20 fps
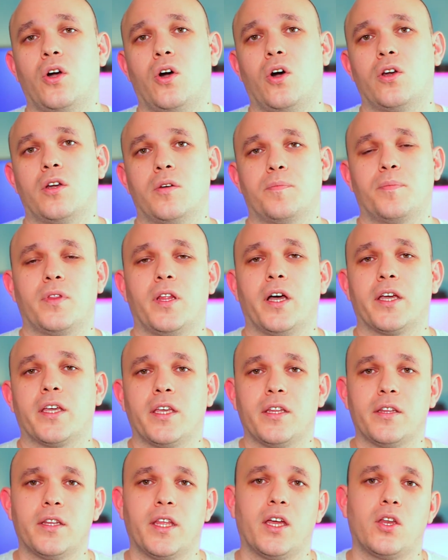on a
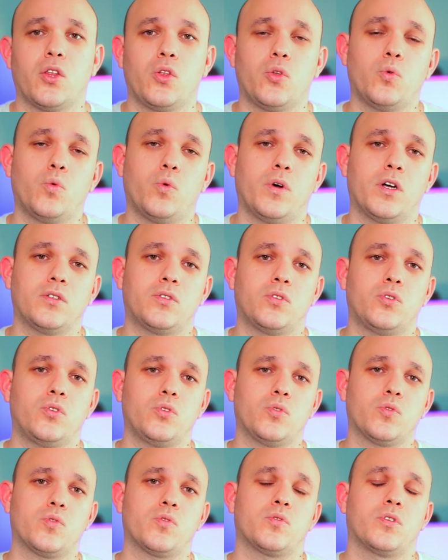plugin that you want to
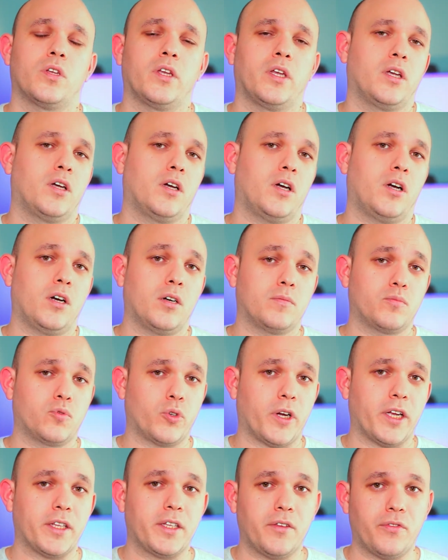use,
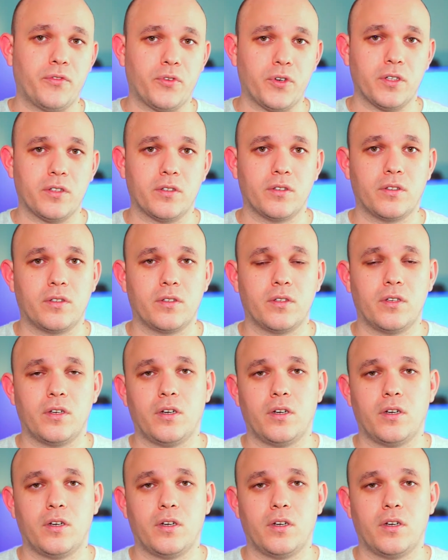try different